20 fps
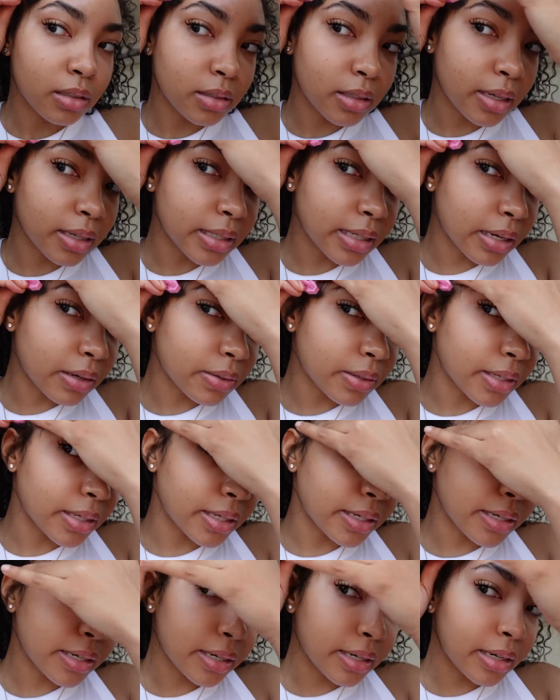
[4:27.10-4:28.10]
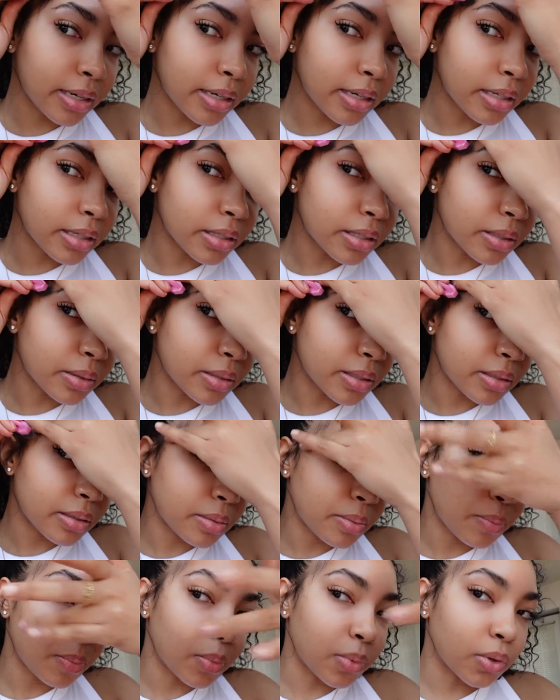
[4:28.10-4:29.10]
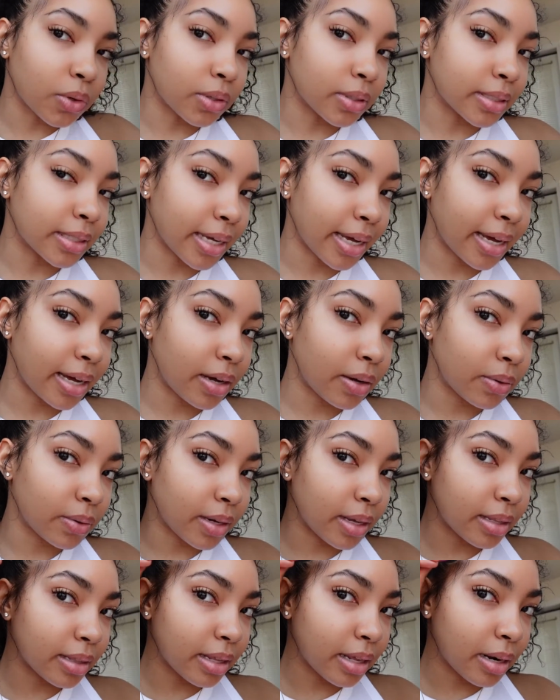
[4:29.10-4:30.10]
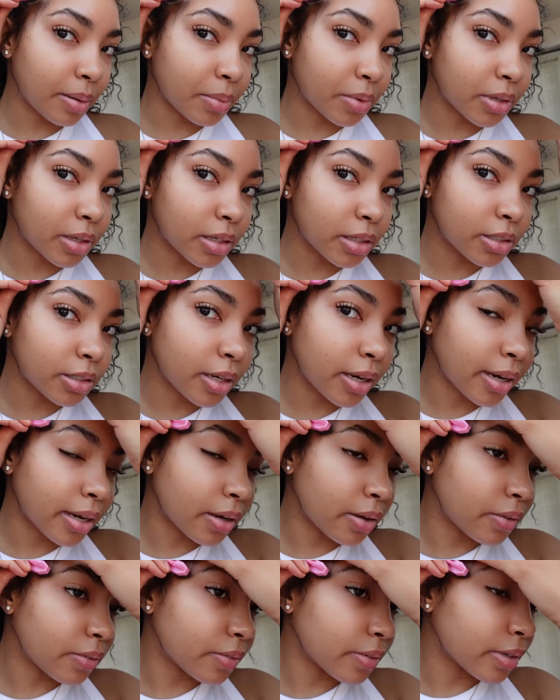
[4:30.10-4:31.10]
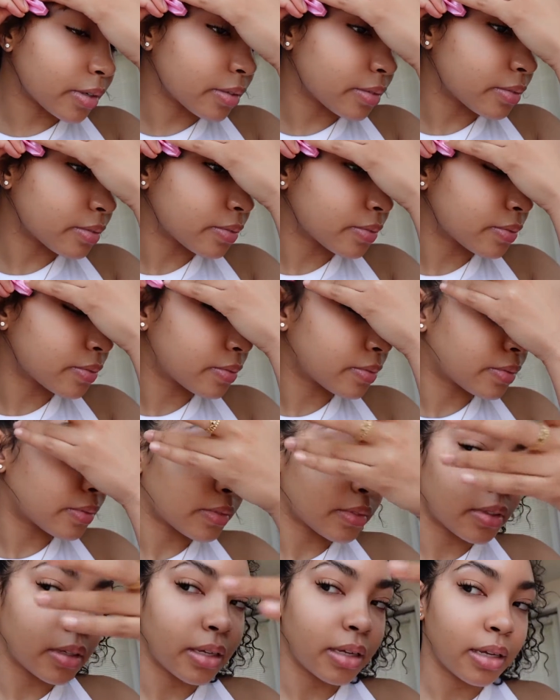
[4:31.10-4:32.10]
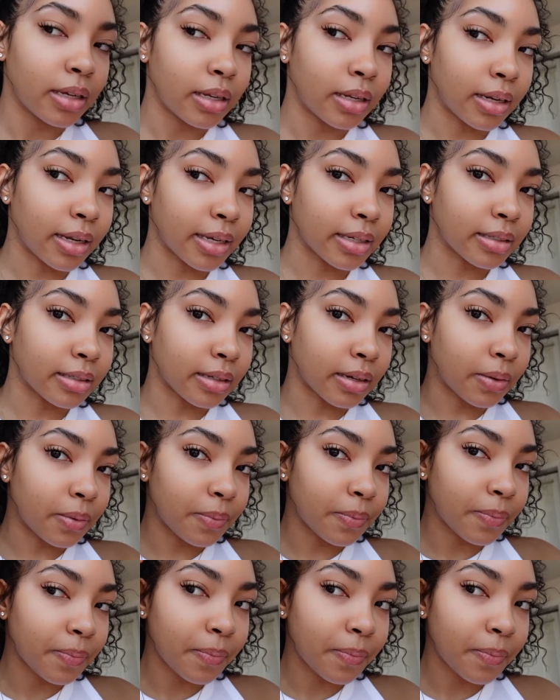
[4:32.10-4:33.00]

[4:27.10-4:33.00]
Take down here and pull down, and then I'm gonna drag over like so.